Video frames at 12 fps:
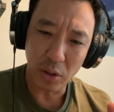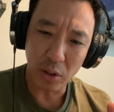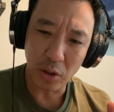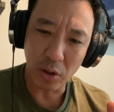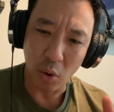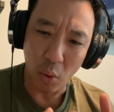
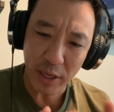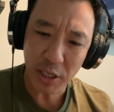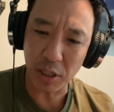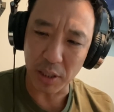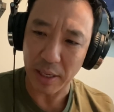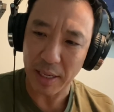the
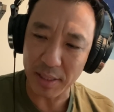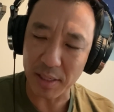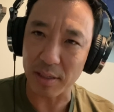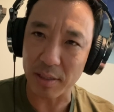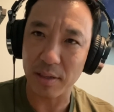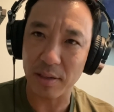question
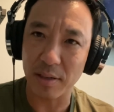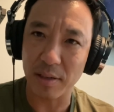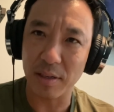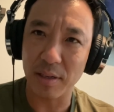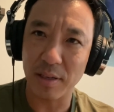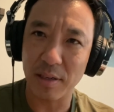isn't,
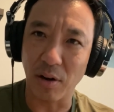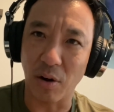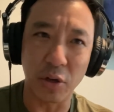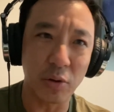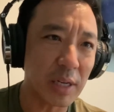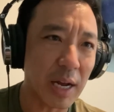are
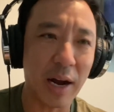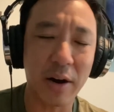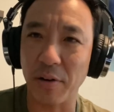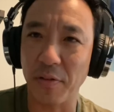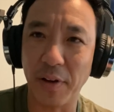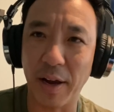you tired
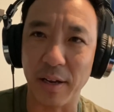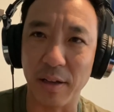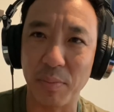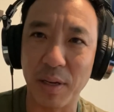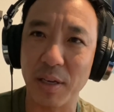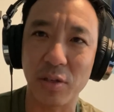of fighting?
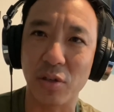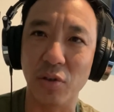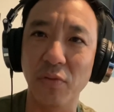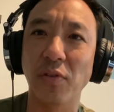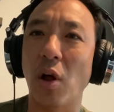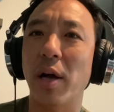Because
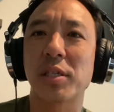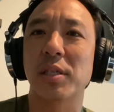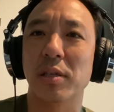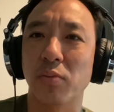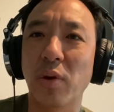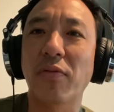
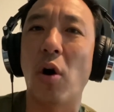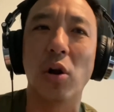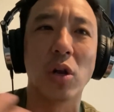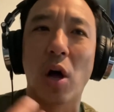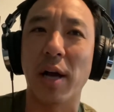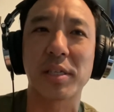we've all
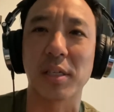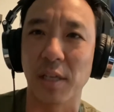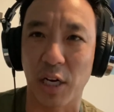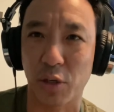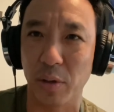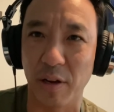lost the
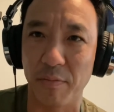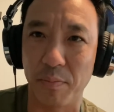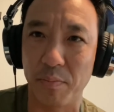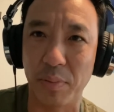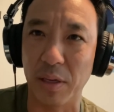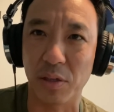luxury
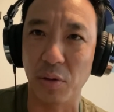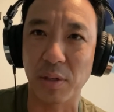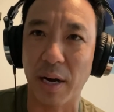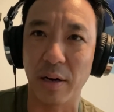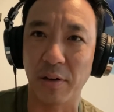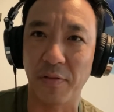of being too
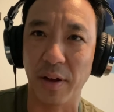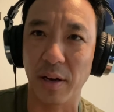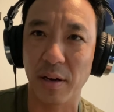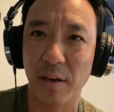tired to fight.